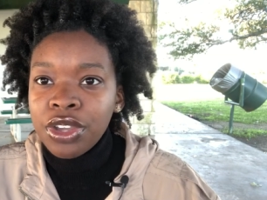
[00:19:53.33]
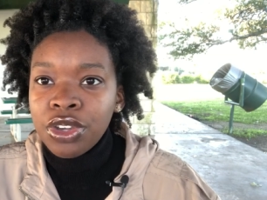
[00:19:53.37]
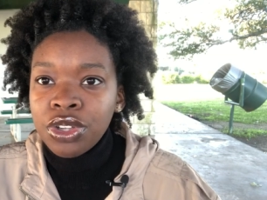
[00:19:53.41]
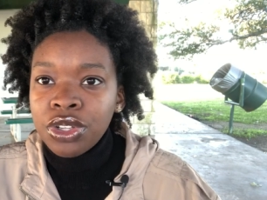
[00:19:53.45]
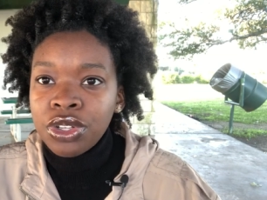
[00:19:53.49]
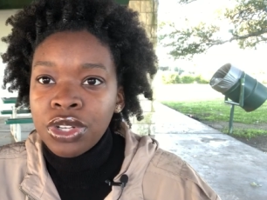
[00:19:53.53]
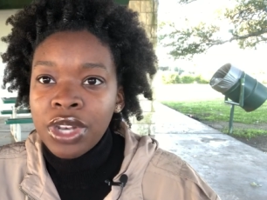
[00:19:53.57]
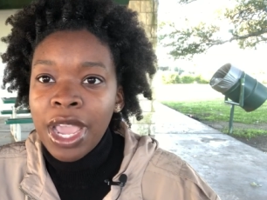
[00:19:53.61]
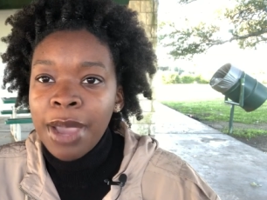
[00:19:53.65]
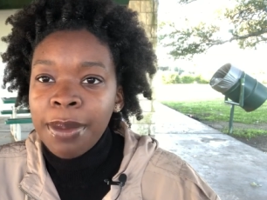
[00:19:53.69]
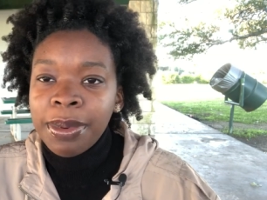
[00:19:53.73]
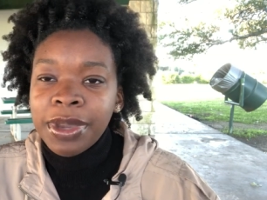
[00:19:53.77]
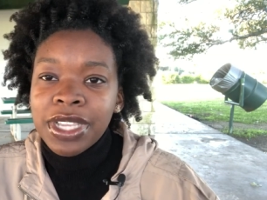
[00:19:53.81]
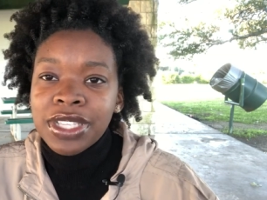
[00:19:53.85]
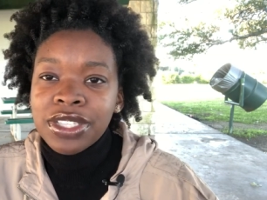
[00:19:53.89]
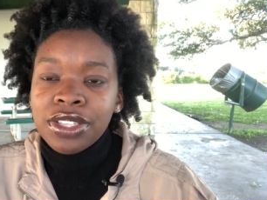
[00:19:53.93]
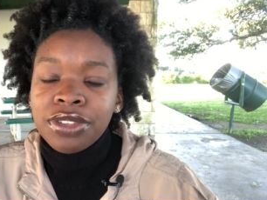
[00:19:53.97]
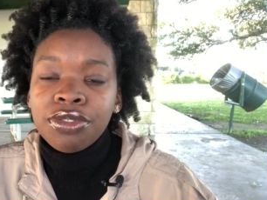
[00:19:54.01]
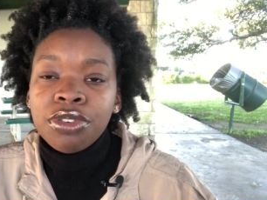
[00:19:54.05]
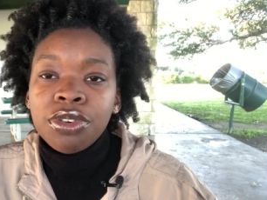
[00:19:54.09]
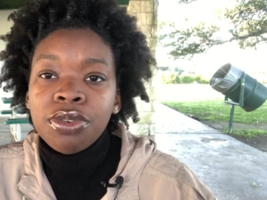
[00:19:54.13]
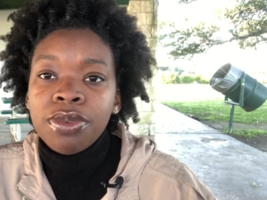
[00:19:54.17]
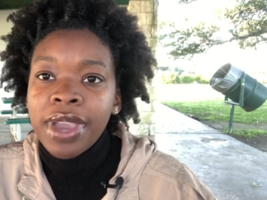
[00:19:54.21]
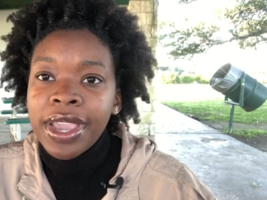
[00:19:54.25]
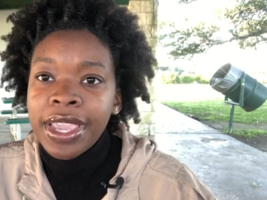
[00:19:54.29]
not because of
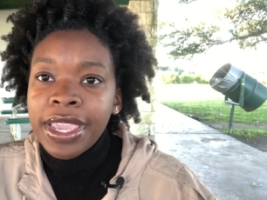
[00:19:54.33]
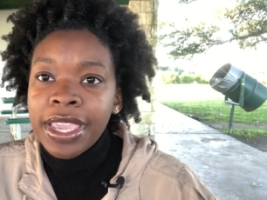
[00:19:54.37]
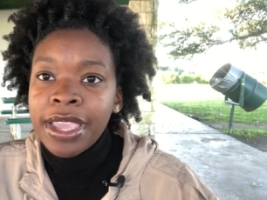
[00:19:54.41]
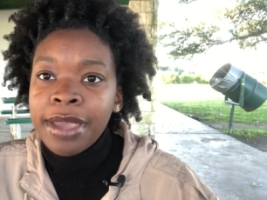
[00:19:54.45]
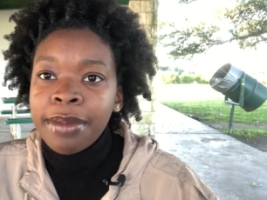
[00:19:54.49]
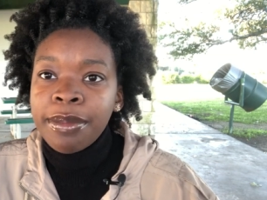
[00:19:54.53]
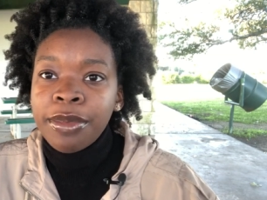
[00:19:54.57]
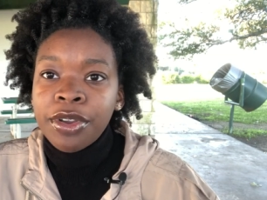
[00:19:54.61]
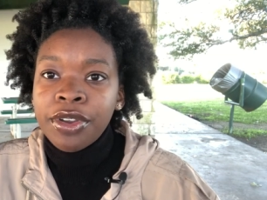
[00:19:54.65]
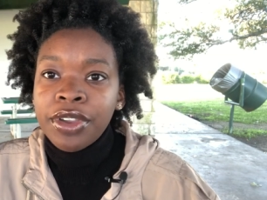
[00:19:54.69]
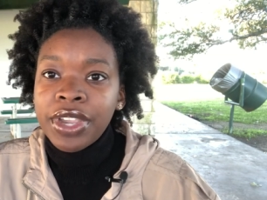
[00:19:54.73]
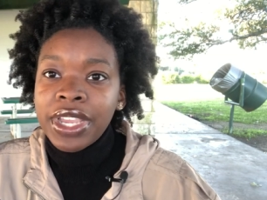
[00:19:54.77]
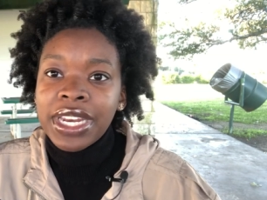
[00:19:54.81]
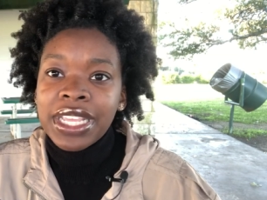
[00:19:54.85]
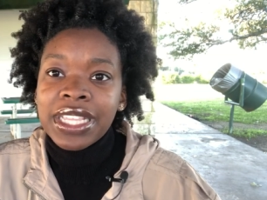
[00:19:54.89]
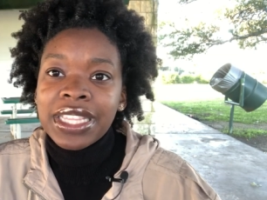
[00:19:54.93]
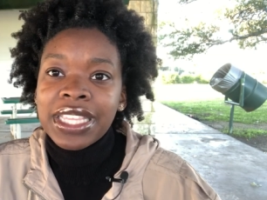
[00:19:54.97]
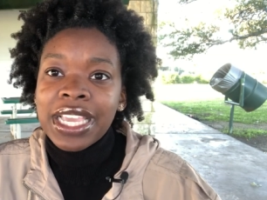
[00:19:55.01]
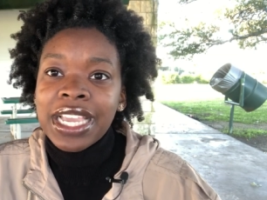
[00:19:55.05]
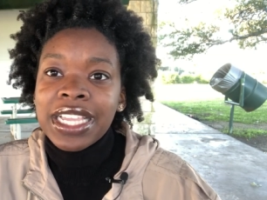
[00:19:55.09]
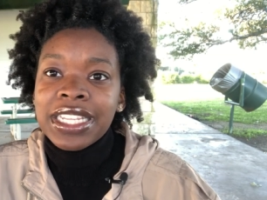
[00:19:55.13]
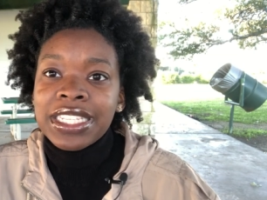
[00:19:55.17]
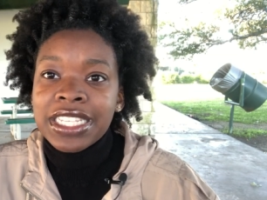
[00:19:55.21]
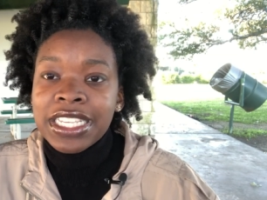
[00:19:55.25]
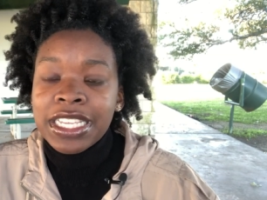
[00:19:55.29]
who I am or anything
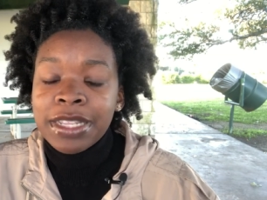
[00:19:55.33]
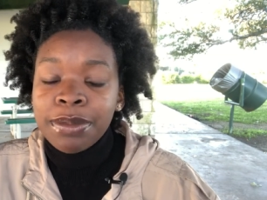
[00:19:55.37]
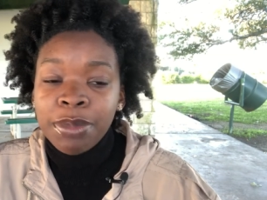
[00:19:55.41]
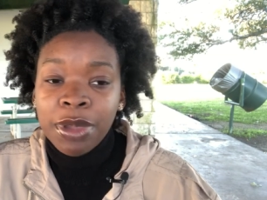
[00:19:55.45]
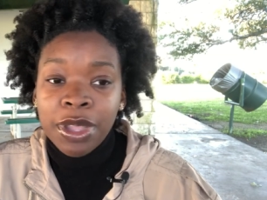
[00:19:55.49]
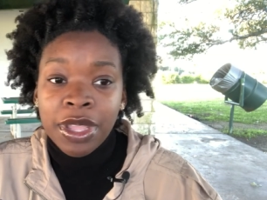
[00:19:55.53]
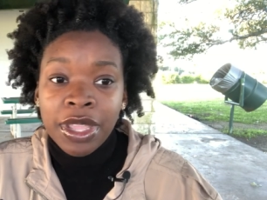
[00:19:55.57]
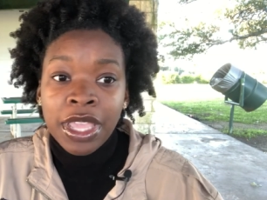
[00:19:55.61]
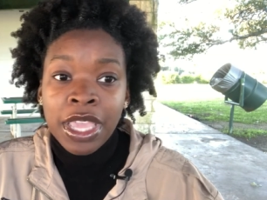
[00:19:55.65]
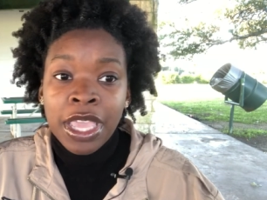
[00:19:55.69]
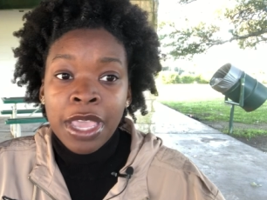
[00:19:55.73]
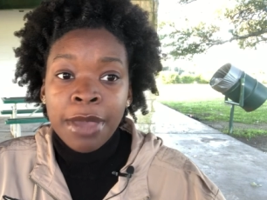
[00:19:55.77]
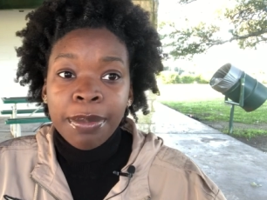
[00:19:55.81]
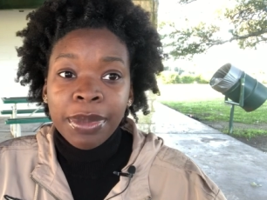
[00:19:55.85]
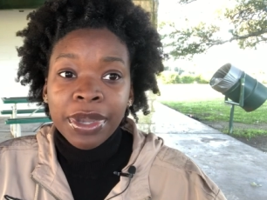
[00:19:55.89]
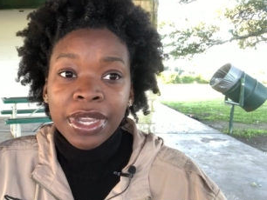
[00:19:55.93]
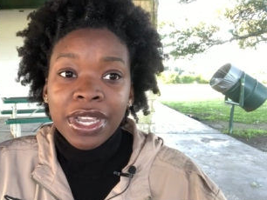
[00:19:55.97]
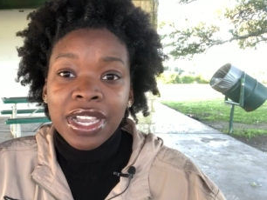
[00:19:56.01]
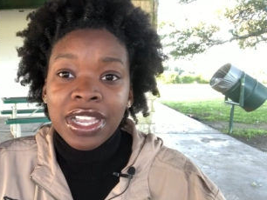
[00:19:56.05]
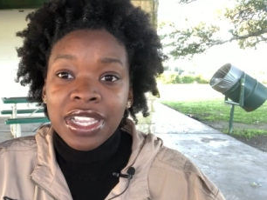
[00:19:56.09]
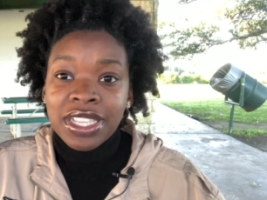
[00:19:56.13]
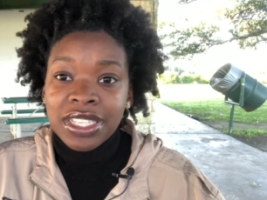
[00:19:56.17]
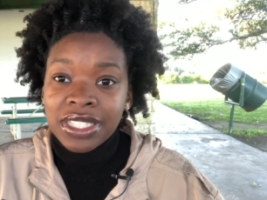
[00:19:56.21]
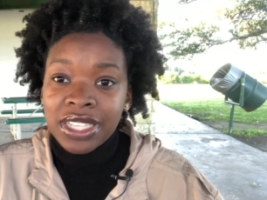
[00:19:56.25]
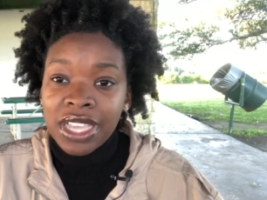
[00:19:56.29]
I did, but
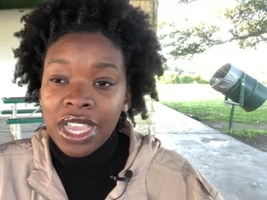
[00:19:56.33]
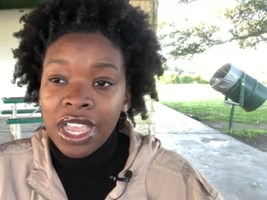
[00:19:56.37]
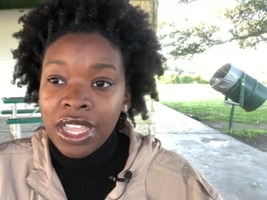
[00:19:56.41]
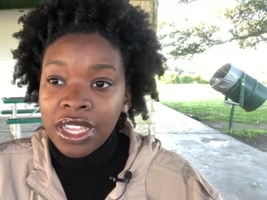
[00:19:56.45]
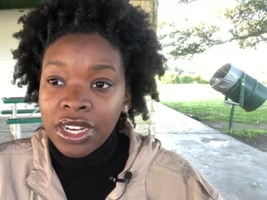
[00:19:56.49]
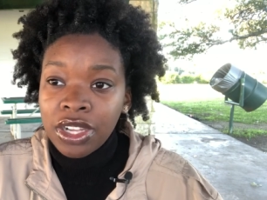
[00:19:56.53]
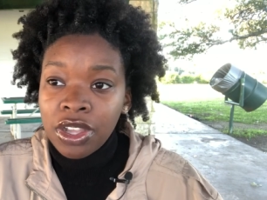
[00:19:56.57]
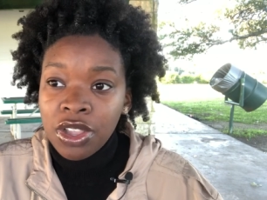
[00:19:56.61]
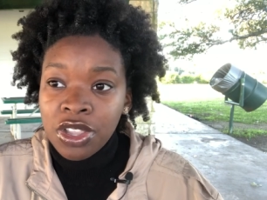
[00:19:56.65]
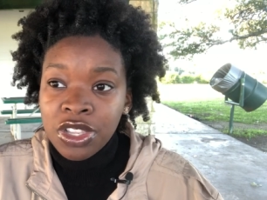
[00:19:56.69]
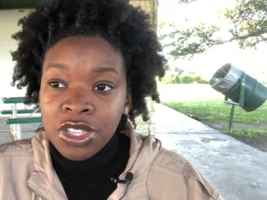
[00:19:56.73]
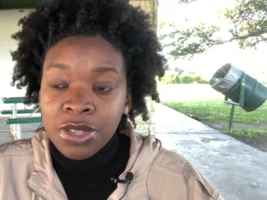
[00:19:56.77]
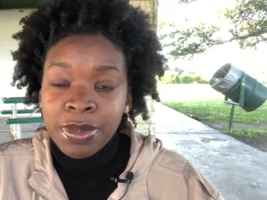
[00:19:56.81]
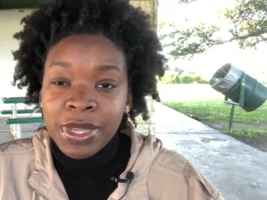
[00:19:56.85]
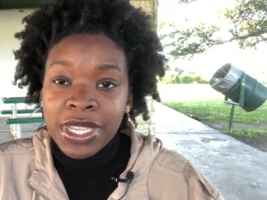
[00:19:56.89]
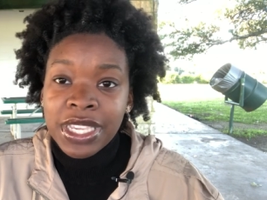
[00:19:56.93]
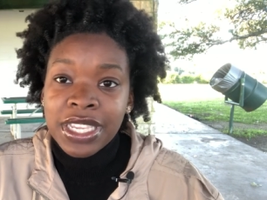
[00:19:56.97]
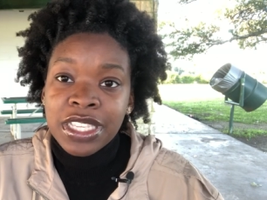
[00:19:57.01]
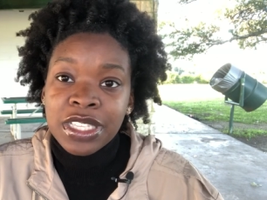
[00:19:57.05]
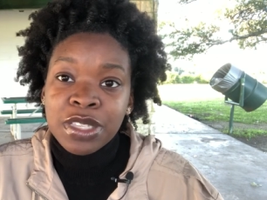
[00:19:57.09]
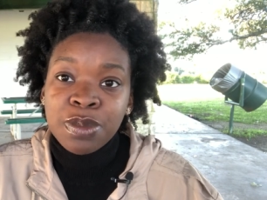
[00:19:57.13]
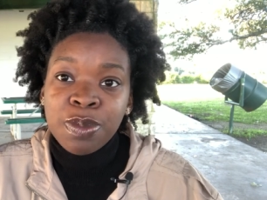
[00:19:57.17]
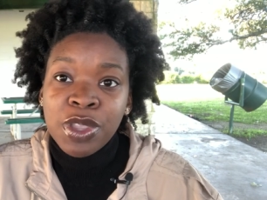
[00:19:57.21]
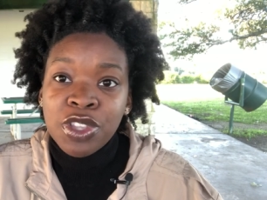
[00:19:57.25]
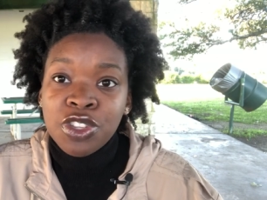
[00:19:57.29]
because God calls me his
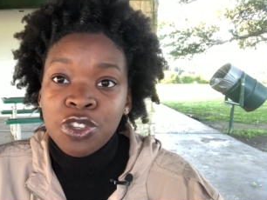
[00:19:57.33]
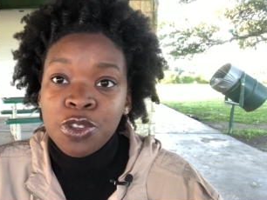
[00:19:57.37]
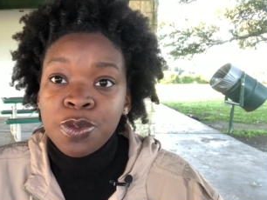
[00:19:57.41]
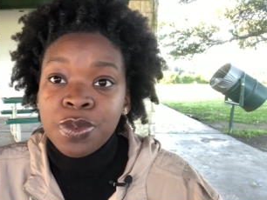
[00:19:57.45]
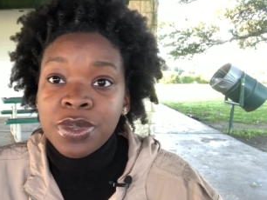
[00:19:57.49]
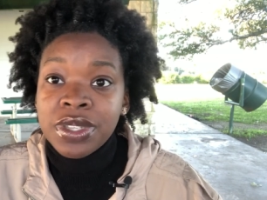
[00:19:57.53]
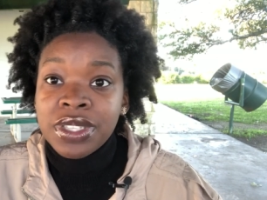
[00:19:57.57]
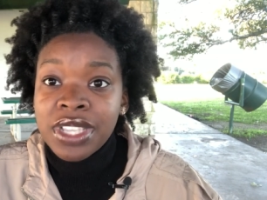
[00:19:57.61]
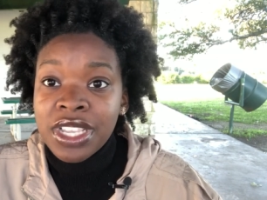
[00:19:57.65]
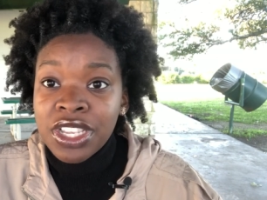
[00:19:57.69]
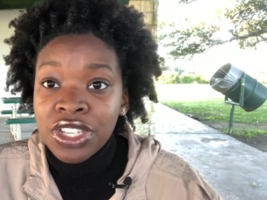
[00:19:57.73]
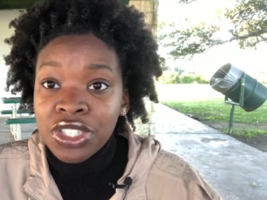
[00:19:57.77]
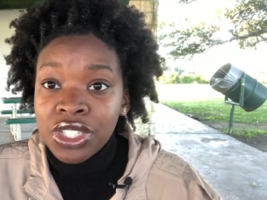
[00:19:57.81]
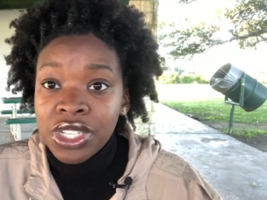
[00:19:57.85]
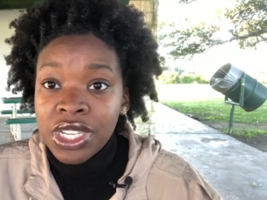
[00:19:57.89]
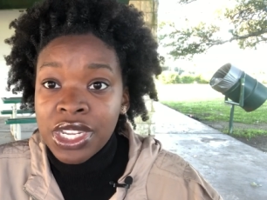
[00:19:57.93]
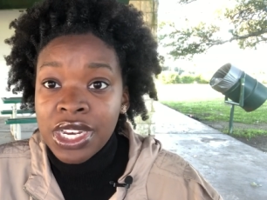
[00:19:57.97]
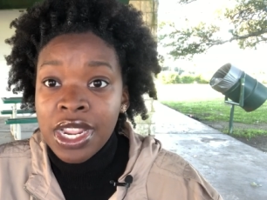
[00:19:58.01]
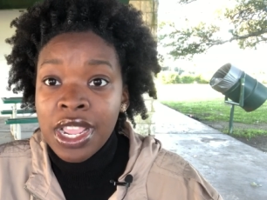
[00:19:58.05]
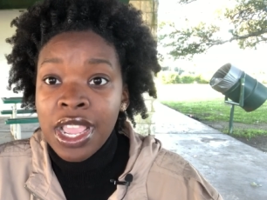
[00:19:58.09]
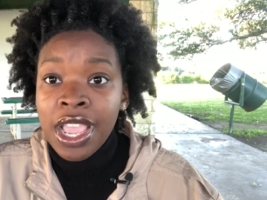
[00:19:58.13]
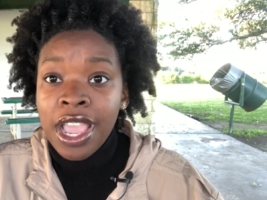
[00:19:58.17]
special possession.